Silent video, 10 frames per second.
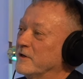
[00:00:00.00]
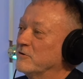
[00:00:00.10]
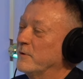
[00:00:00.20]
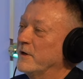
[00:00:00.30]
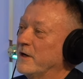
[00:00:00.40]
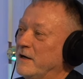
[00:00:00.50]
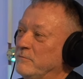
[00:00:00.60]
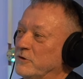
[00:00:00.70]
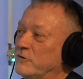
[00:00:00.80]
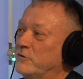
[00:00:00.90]
Right. But
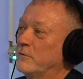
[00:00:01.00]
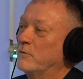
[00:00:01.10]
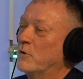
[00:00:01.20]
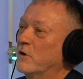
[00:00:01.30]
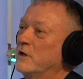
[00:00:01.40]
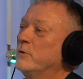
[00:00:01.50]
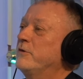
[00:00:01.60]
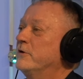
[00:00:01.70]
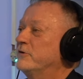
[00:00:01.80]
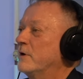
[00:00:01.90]
I'm just working
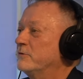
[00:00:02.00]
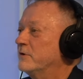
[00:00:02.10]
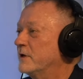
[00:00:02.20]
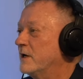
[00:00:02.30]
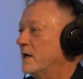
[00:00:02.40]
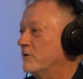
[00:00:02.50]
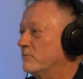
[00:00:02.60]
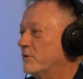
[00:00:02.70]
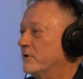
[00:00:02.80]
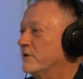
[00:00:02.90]
with the assumption that God
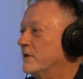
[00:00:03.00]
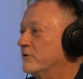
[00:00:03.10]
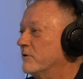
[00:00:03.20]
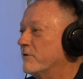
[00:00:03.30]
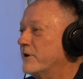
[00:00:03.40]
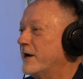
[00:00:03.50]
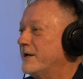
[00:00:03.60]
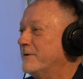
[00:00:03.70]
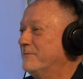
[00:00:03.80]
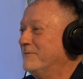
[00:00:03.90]
is more intelligent than I am.